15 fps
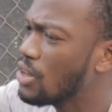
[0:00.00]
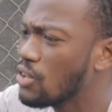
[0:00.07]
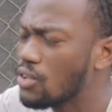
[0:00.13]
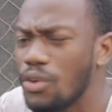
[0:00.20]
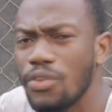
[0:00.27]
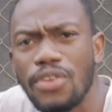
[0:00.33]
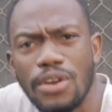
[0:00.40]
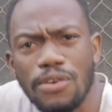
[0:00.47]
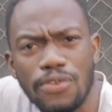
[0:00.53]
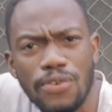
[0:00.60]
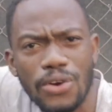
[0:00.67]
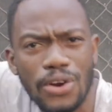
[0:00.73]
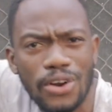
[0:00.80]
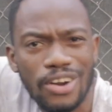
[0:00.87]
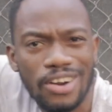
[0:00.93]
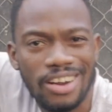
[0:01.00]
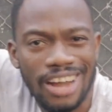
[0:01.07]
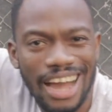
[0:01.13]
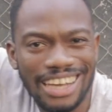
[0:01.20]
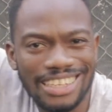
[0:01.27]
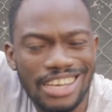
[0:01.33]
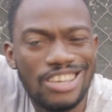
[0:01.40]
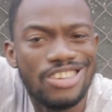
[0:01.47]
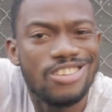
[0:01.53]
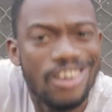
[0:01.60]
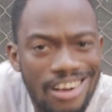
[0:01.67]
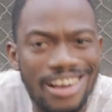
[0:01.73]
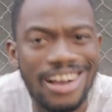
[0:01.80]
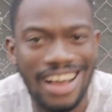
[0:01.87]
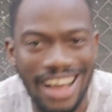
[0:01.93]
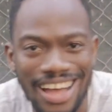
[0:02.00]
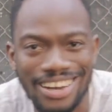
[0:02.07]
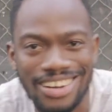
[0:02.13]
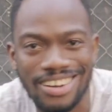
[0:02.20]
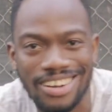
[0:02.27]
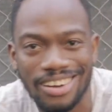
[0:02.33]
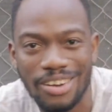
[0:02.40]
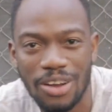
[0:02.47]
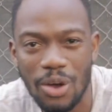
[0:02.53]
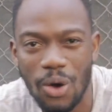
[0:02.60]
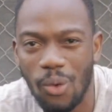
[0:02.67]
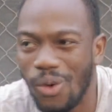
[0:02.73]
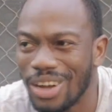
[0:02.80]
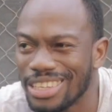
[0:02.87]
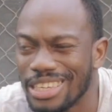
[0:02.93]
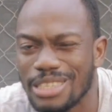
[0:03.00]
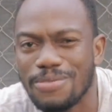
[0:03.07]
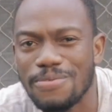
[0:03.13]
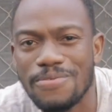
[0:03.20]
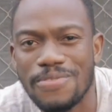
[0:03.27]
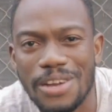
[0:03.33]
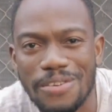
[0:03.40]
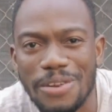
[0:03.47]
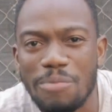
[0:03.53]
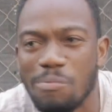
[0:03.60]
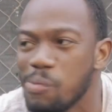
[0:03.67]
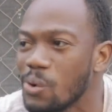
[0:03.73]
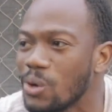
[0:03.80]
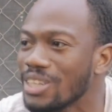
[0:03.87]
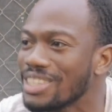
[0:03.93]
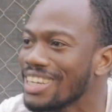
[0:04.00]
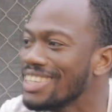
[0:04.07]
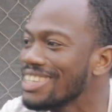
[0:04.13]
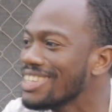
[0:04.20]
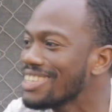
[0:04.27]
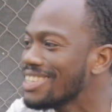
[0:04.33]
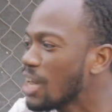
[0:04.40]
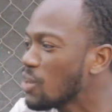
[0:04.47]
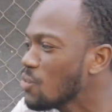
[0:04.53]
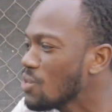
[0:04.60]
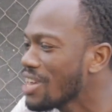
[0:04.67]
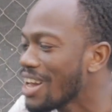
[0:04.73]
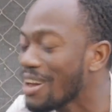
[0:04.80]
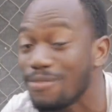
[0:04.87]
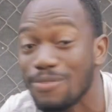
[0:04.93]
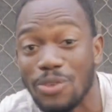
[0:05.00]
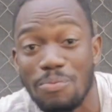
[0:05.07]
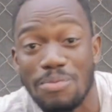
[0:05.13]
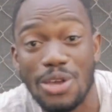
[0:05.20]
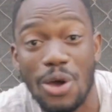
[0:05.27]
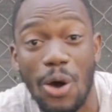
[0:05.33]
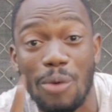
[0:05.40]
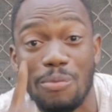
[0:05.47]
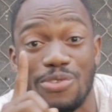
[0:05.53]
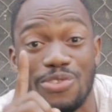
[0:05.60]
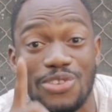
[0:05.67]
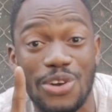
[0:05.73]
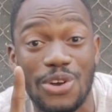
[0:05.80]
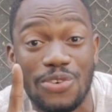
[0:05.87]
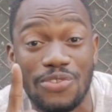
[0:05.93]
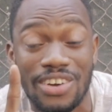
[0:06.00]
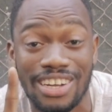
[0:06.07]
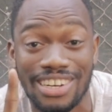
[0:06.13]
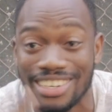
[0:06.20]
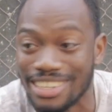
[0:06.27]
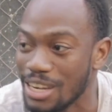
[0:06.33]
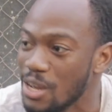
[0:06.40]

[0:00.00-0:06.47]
So therefore, as a young gardener, what is very important is that we have to be observant.